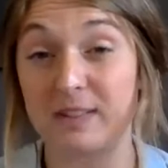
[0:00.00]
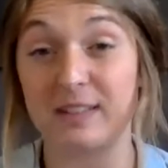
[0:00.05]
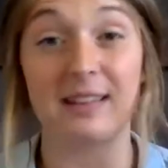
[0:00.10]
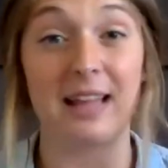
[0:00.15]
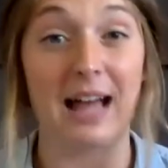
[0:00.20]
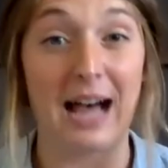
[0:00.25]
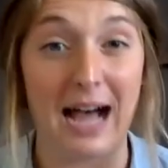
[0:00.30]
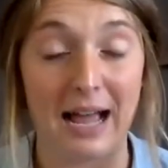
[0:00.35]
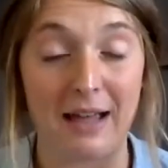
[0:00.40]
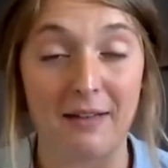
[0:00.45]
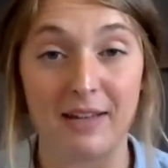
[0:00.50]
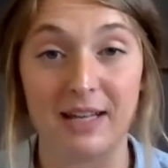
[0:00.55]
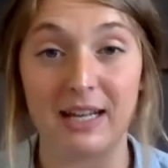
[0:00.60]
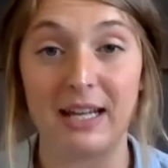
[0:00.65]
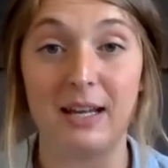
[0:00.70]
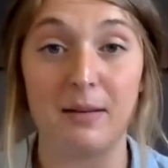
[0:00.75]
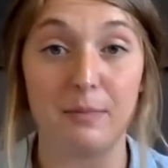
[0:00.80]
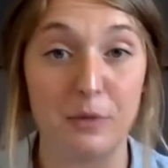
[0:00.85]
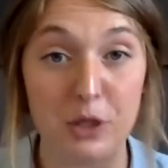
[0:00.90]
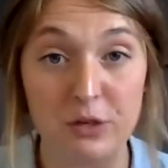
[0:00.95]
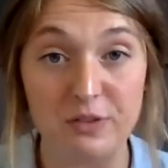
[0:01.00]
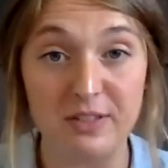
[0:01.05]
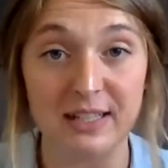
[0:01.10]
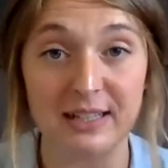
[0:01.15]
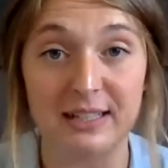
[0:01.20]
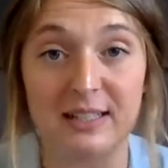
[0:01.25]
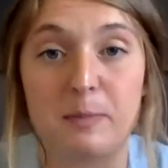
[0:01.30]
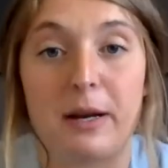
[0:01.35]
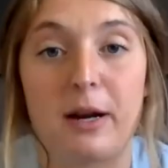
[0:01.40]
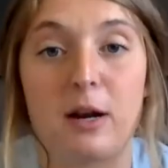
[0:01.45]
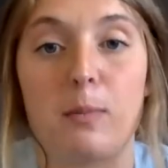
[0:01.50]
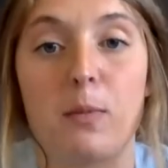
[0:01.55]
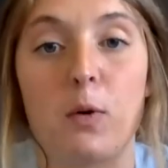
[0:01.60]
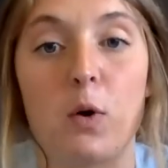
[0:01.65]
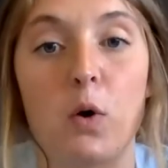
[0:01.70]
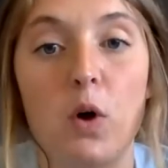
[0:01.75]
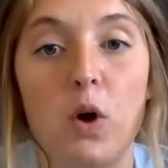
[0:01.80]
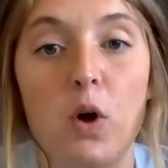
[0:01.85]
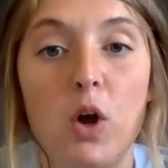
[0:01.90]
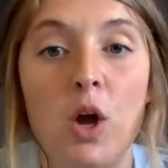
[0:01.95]
alive and him using this
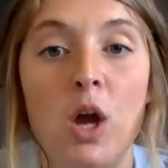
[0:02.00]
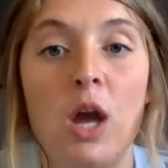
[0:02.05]
parable,